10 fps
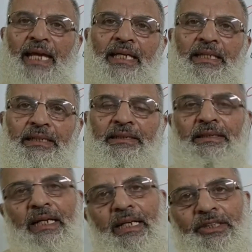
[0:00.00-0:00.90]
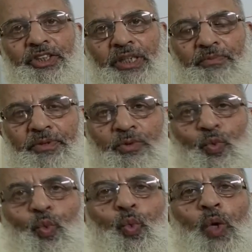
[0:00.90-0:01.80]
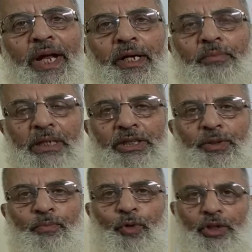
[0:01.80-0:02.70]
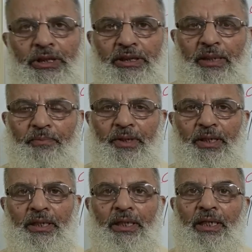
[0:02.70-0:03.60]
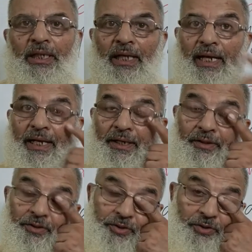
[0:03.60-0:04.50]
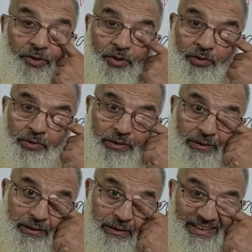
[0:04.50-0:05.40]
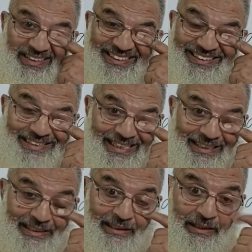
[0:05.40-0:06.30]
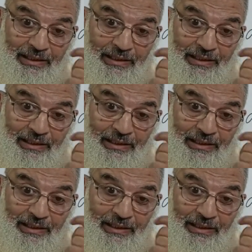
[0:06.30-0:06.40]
angles and shapes. Very much important chapter. And you know that